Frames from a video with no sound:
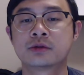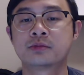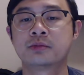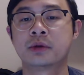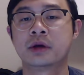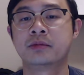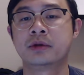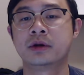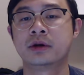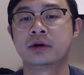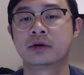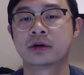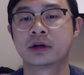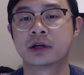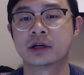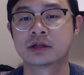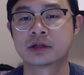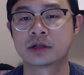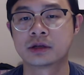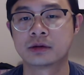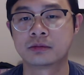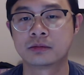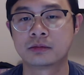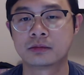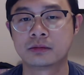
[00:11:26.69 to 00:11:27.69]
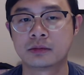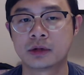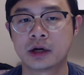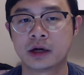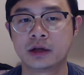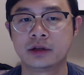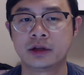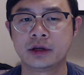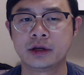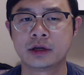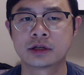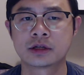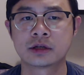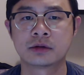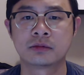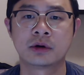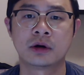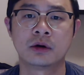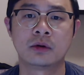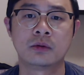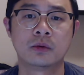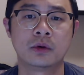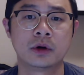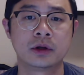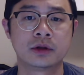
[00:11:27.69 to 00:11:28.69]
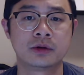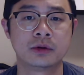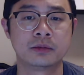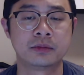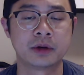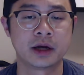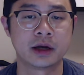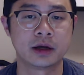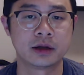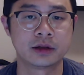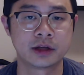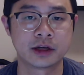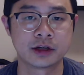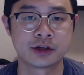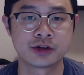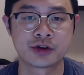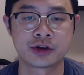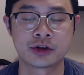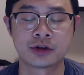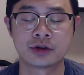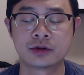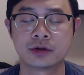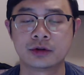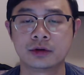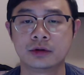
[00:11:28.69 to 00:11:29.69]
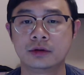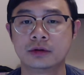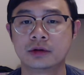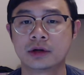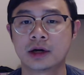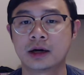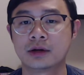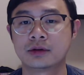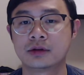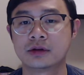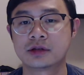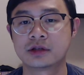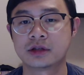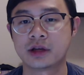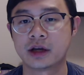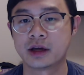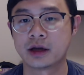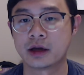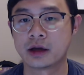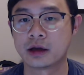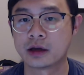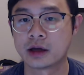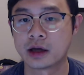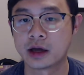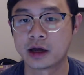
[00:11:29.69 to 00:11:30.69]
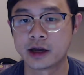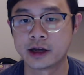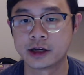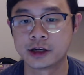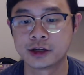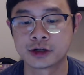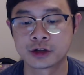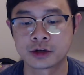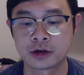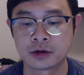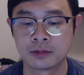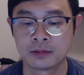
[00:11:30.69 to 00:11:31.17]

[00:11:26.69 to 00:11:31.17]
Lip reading: Maybe you'll get some ideas about what to pay attention to, how to stay engaged.